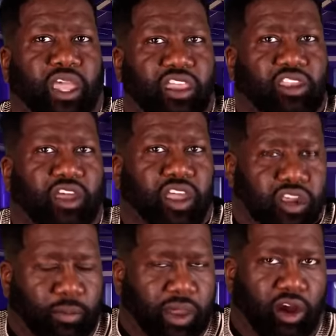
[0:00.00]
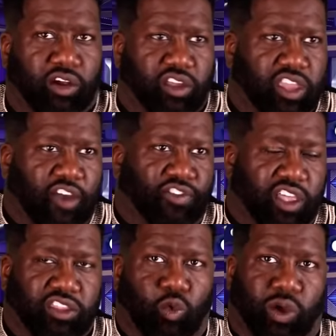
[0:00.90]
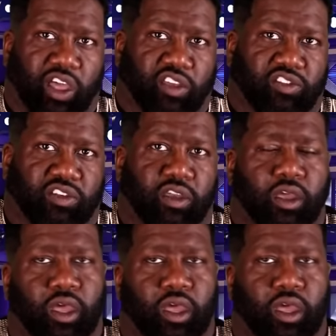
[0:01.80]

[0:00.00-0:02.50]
In the in America, definitely in the West,